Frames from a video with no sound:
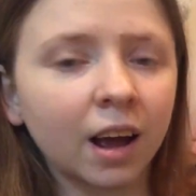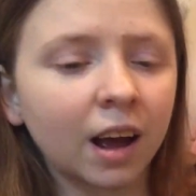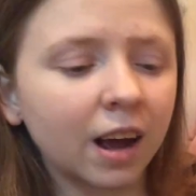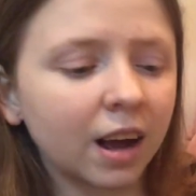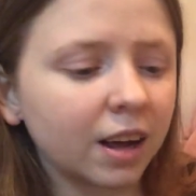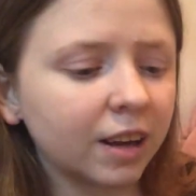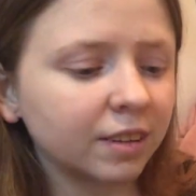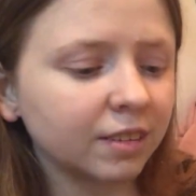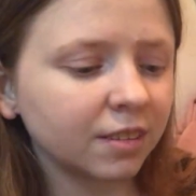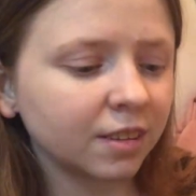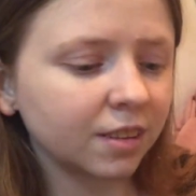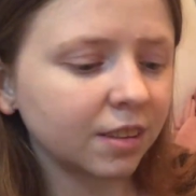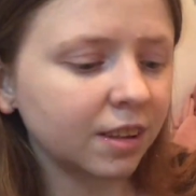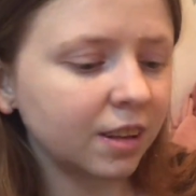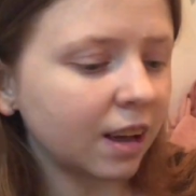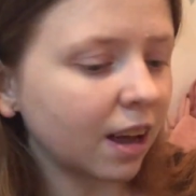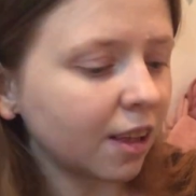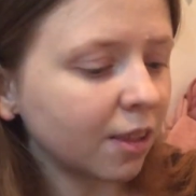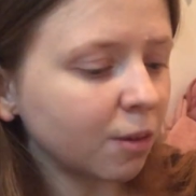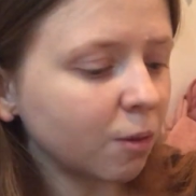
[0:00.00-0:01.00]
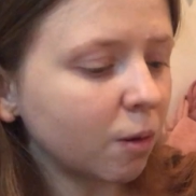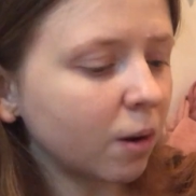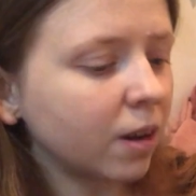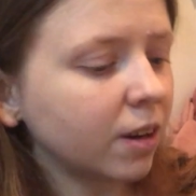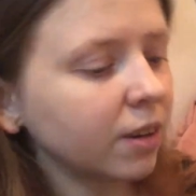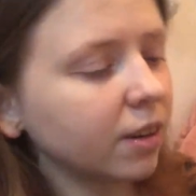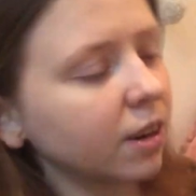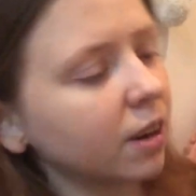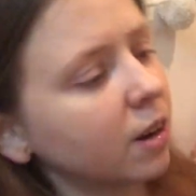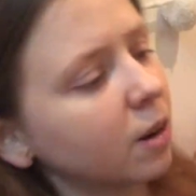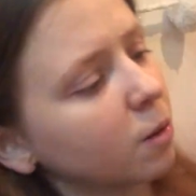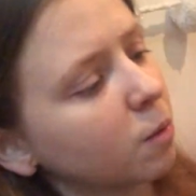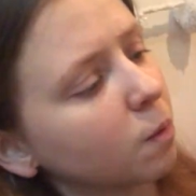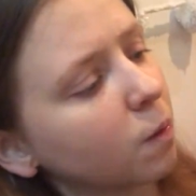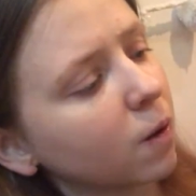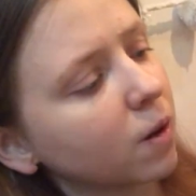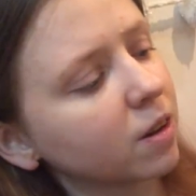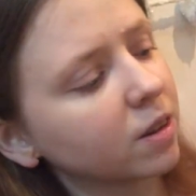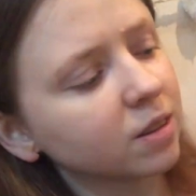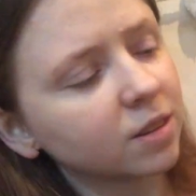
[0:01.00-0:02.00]
And the other one
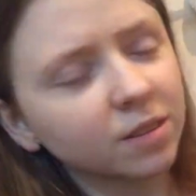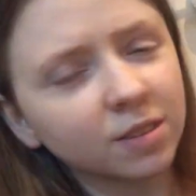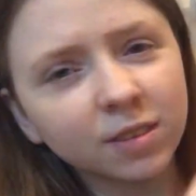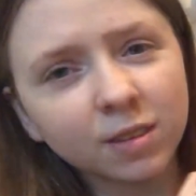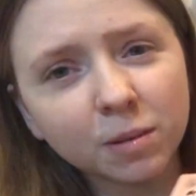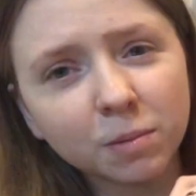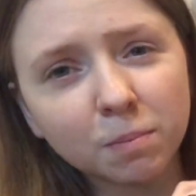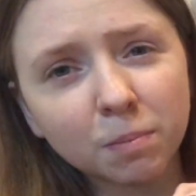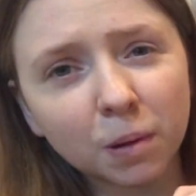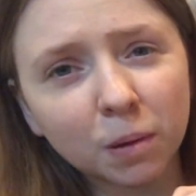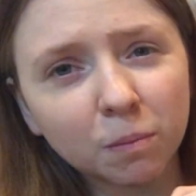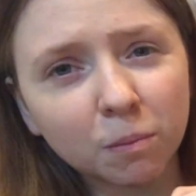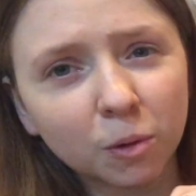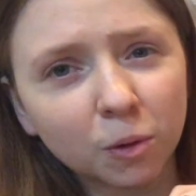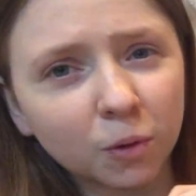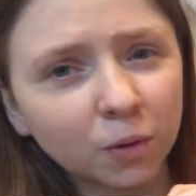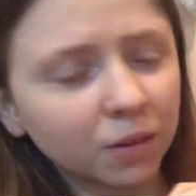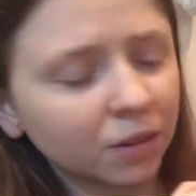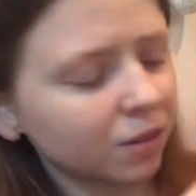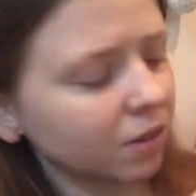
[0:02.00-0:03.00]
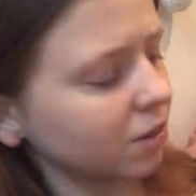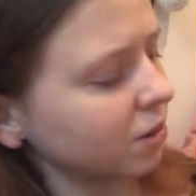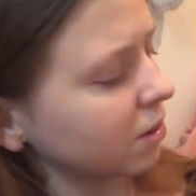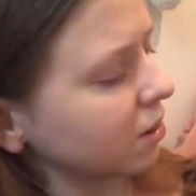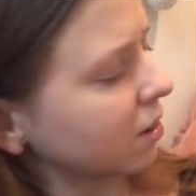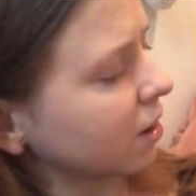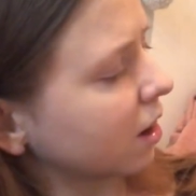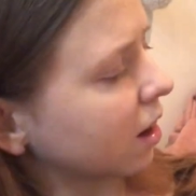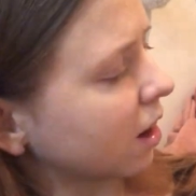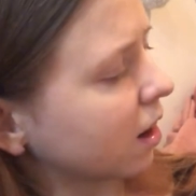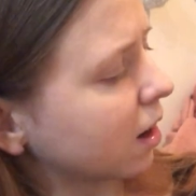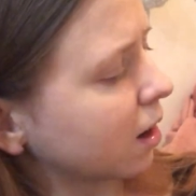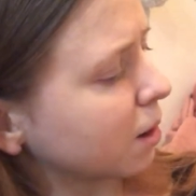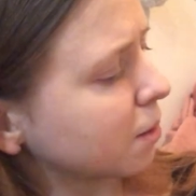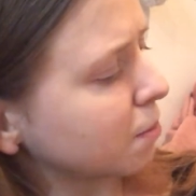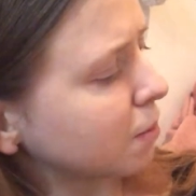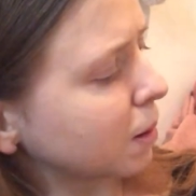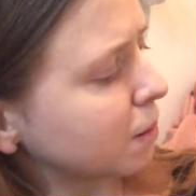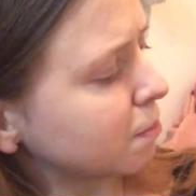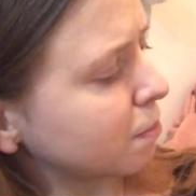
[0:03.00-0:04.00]
was Belmort
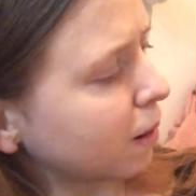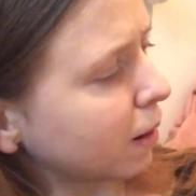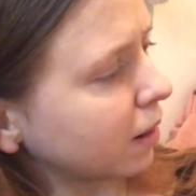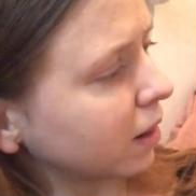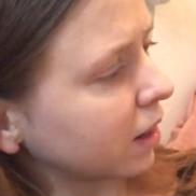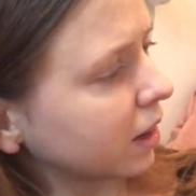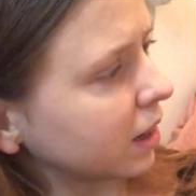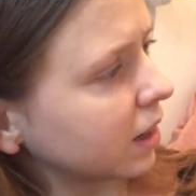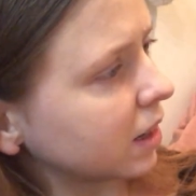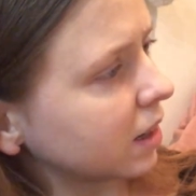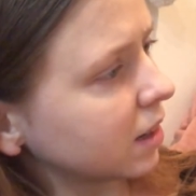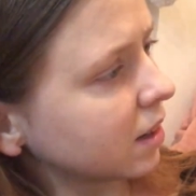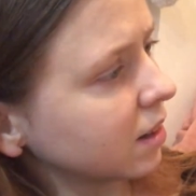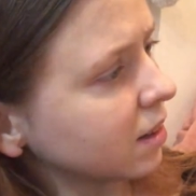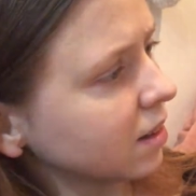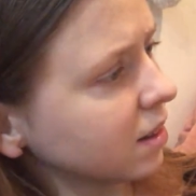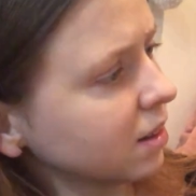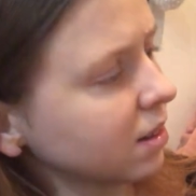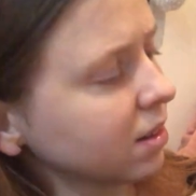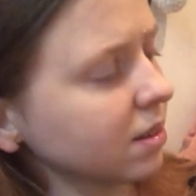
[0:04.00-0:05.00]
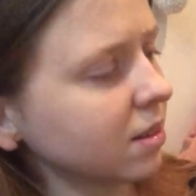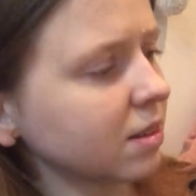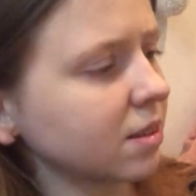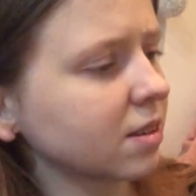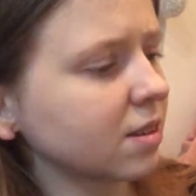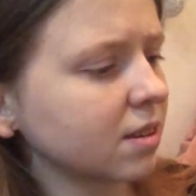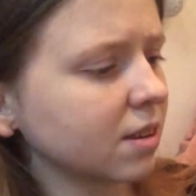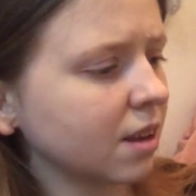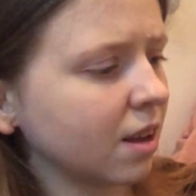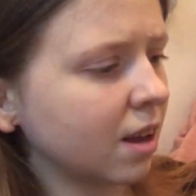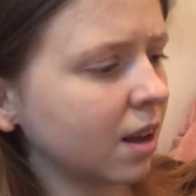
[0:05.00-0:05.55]
by Bella Higgins,